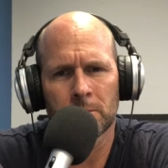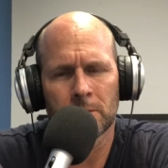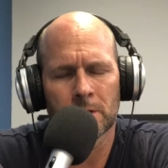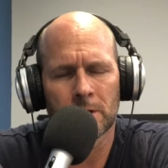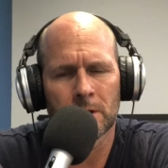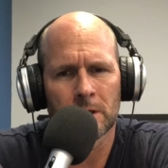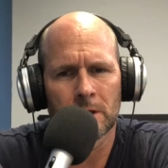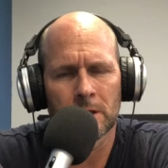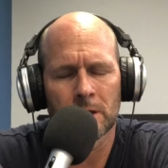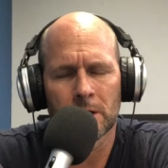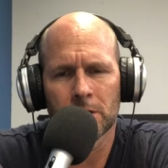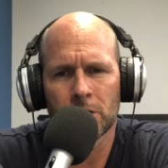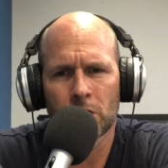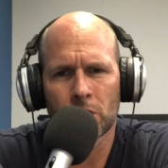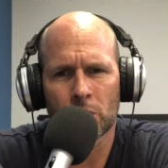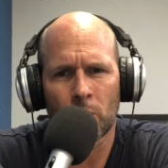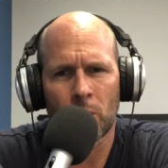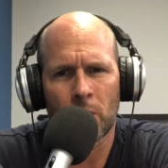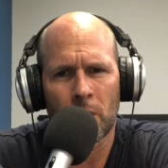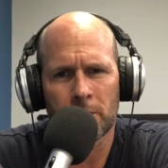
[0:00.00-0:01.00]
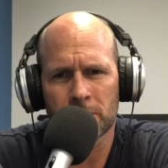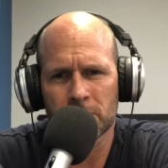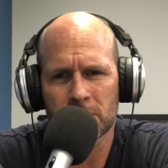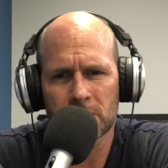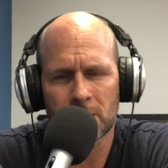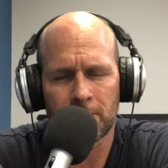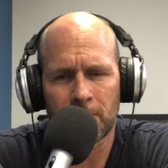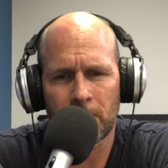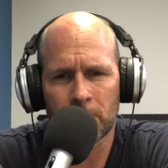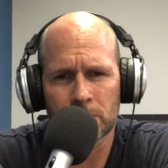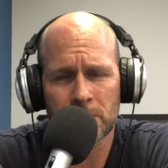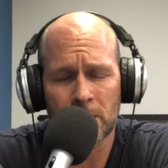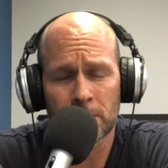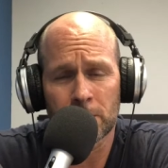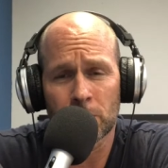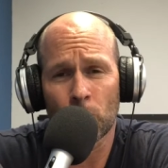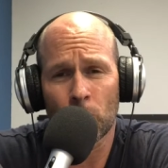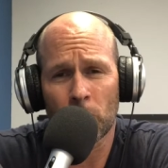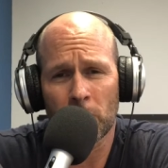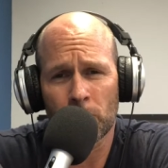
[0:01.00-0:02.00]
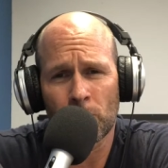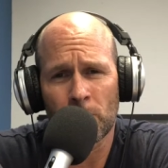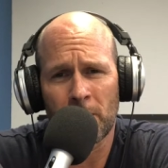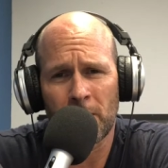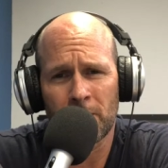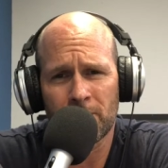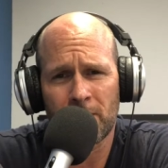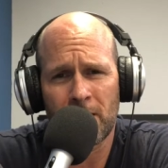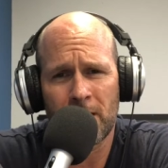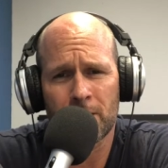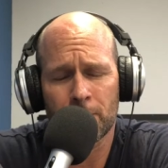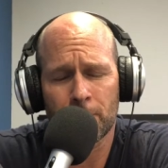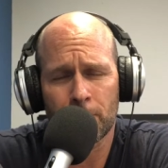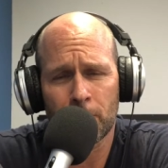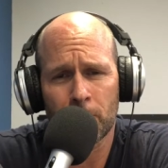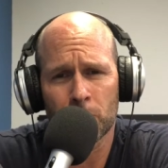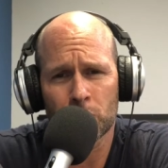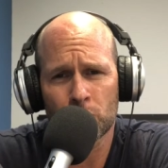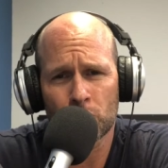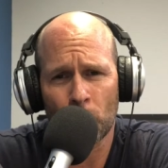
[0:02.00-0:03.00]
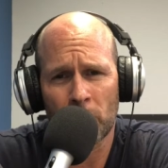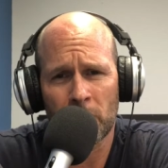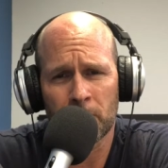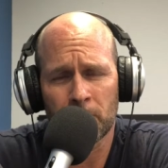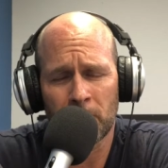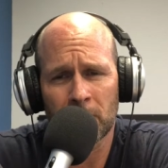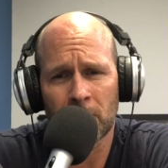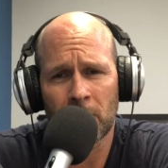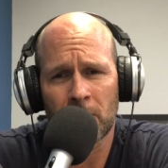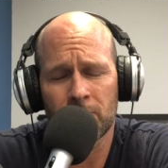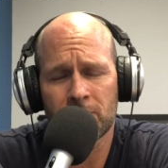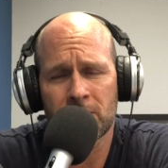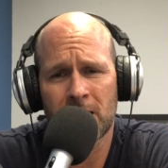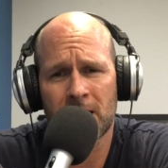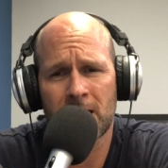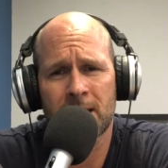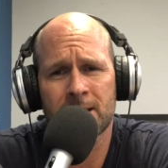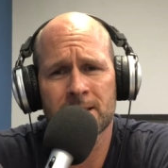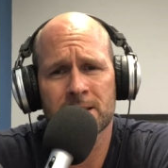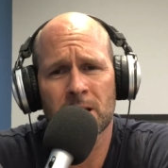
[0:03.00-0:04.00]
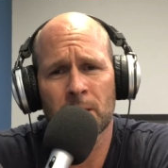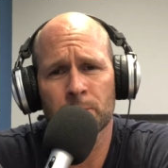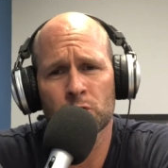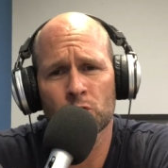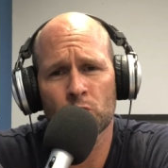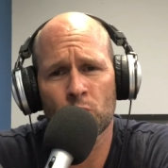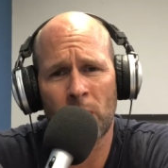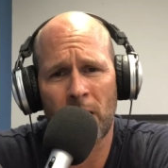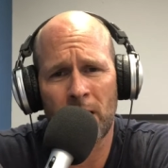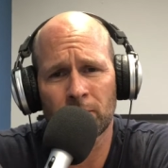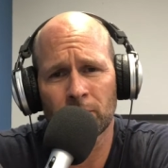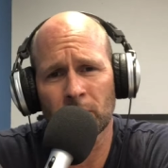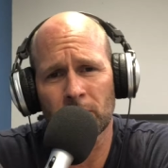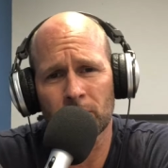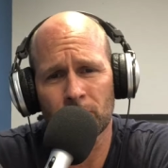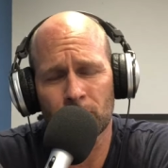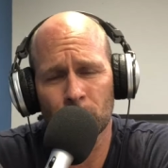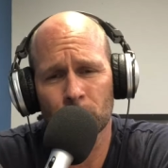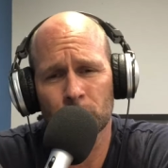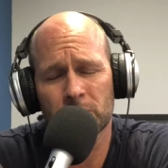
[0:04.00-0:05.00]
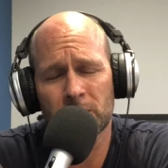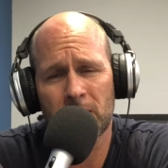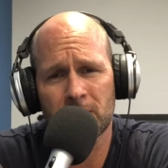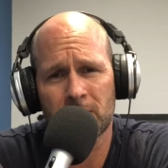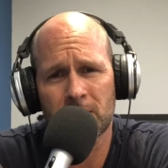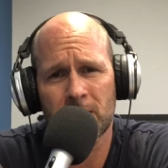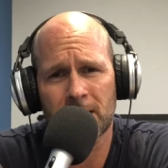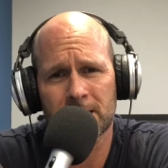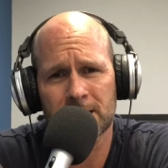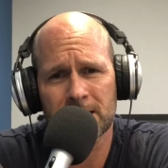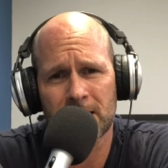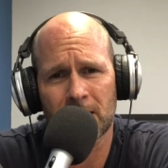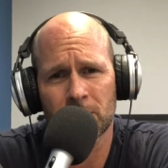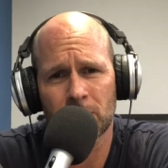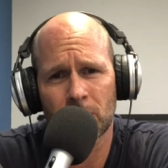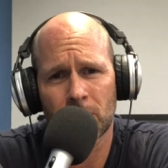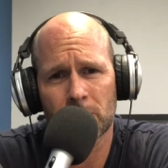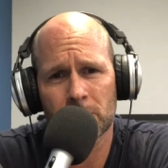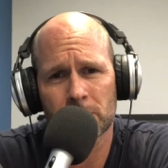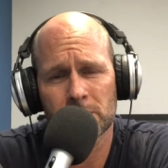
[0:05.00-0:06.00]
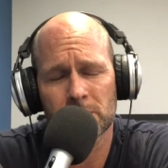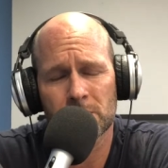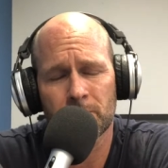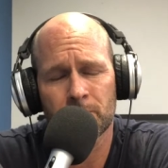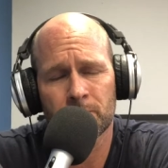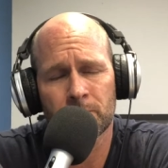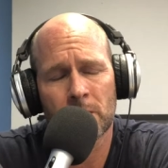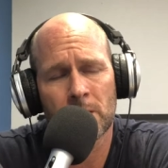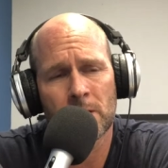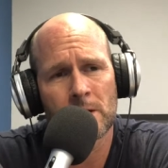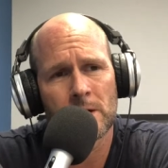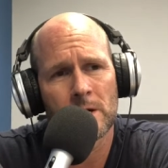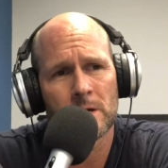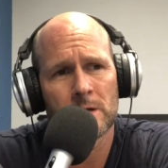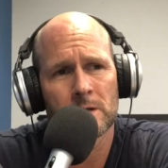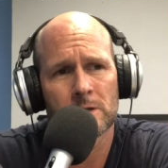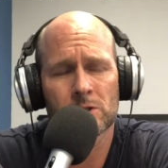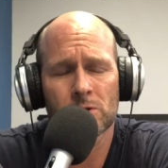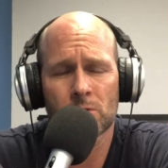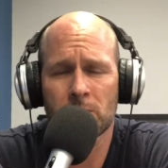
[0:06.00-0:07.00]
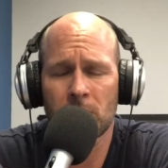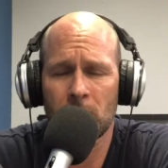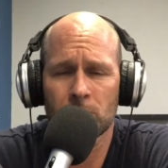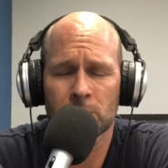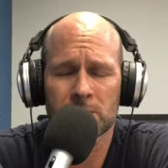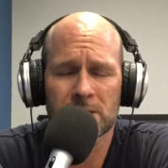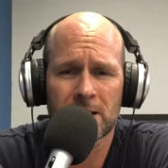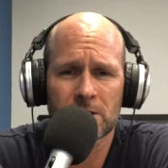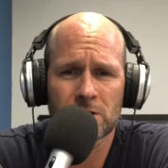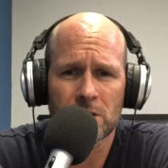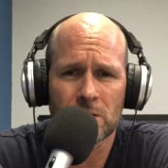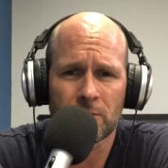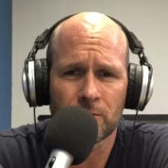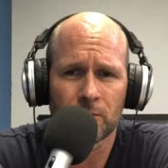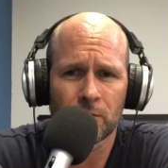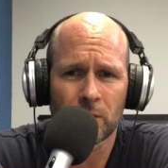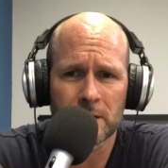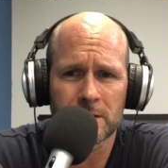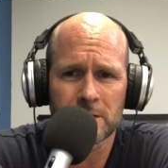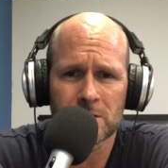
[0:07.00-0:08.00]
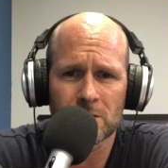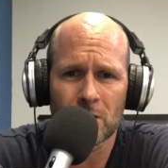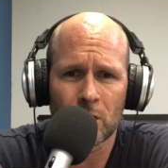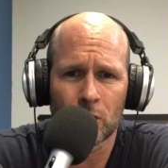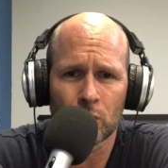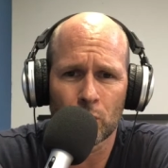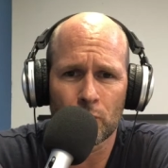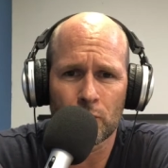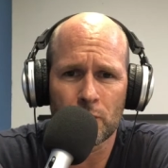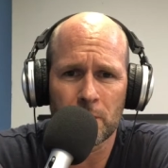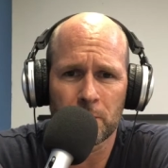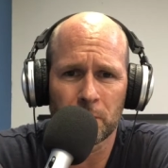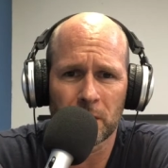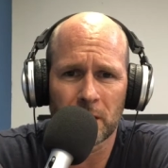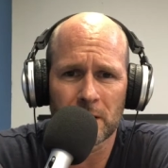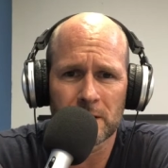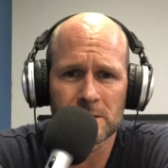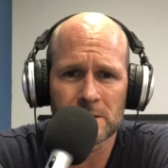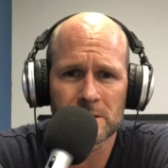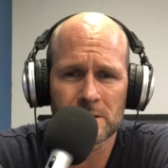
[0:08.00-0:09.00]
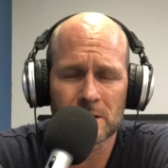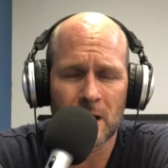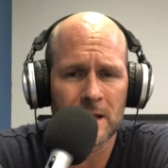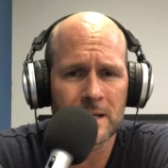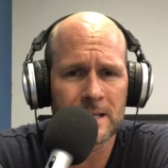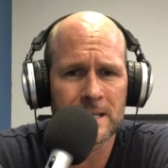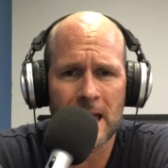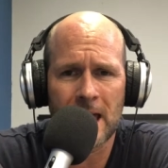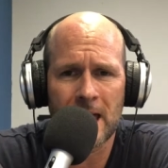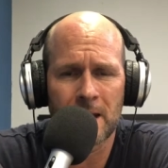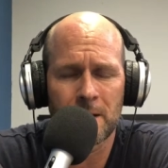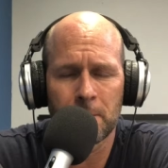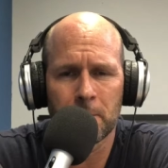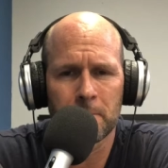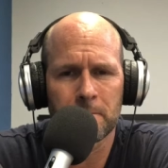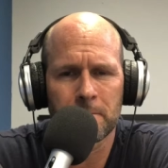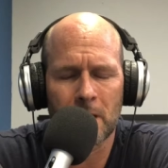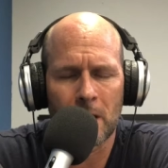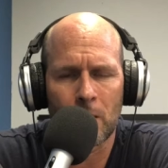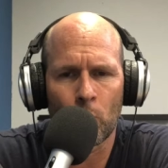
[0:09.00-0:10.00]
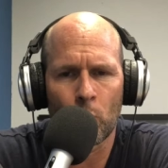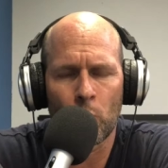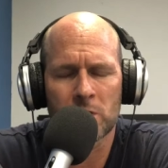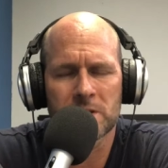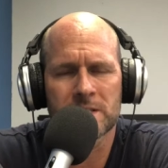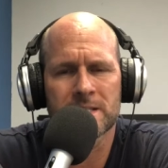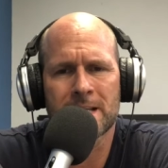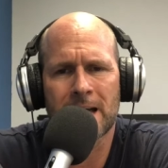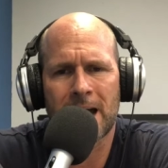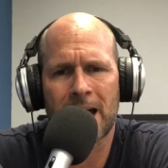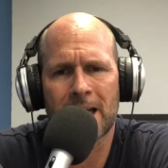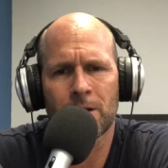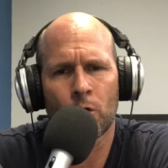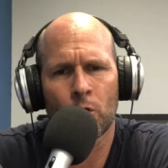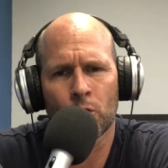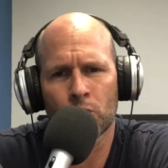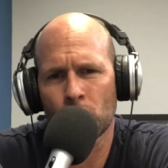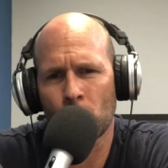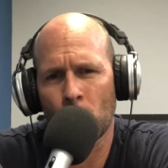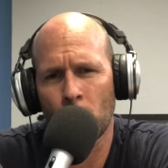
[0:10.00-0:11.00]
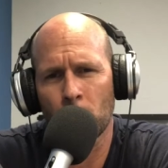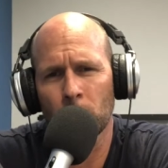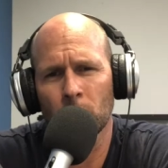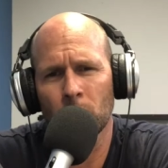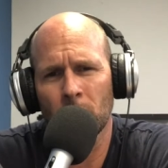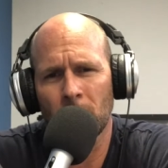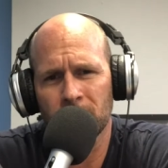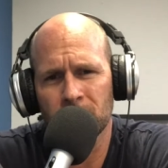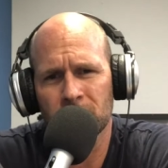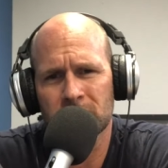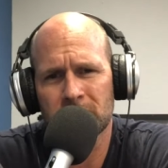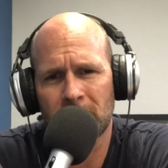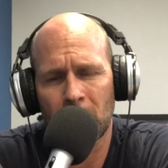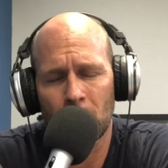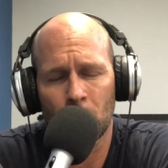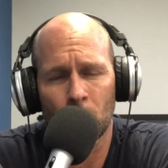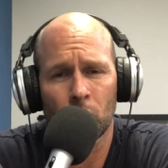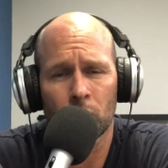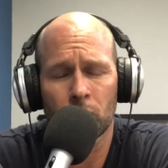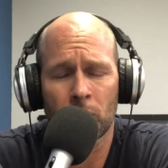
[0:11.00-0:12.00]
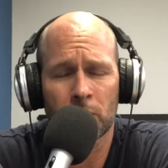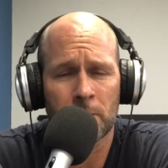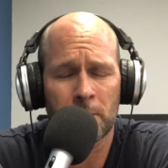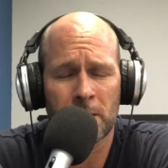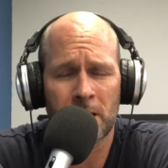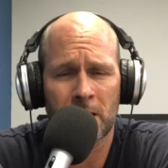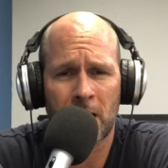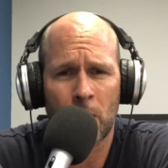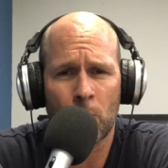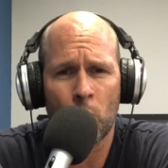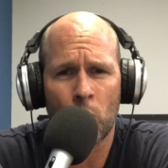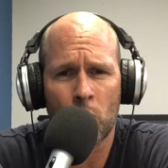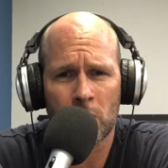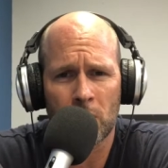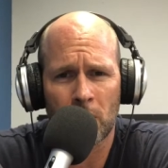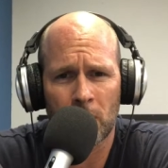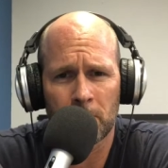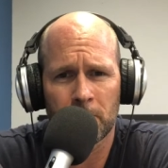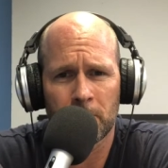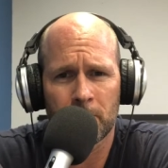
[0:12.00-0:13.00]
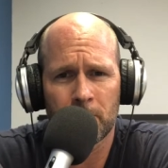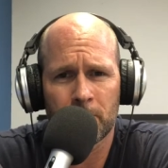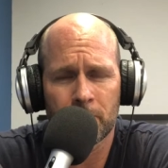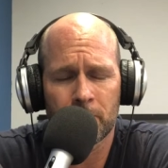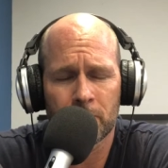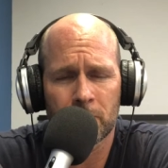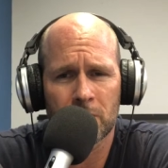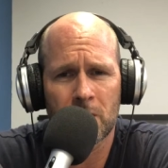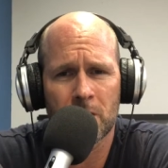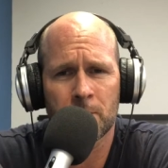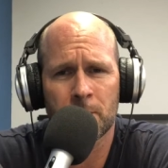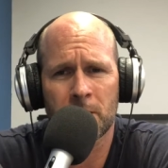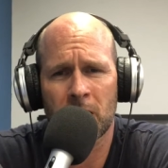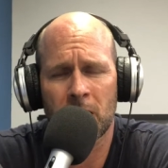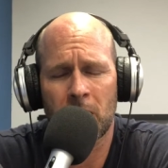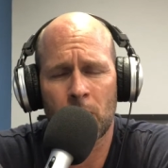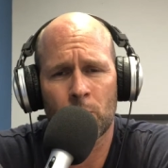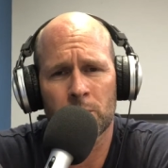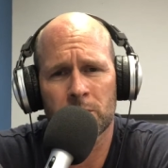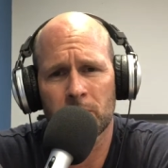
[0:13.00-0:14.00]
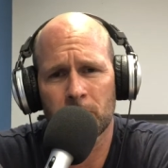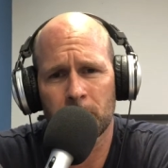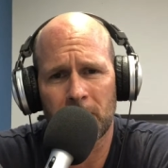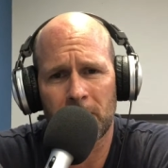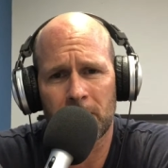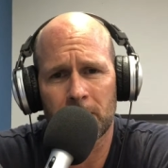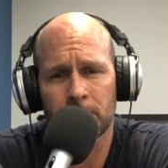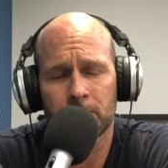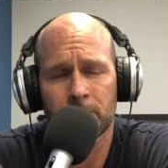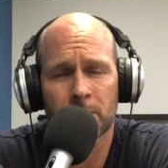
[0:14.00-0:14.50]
all the stuff I was telling you, working with my father for a majority of my life. Then I ended up traveling for, say, the next 10 years. So then I was catching flights all over the place. Again, was not a normal lifestyle. From the minute I woke up to the minute I went to bed,